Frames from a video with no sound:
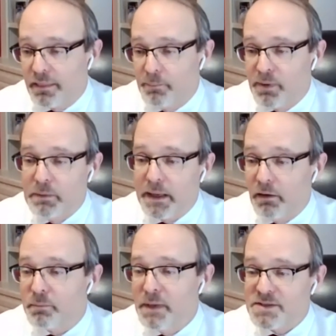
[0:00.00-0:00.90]
the public
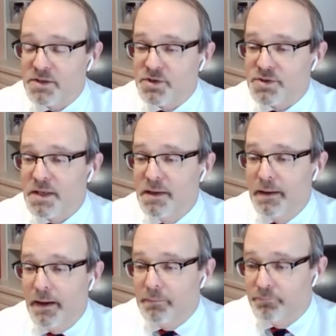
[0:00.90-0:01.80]
health messages
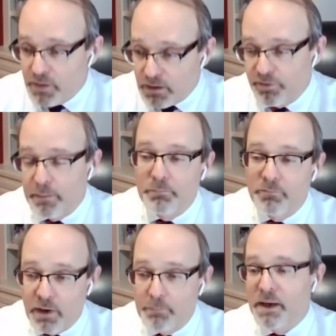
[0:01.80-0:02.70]

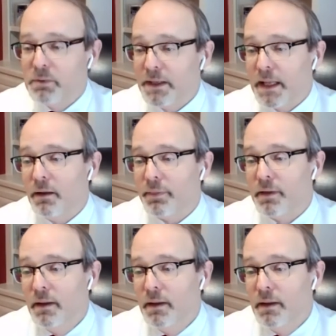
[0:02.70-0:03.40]
from public health,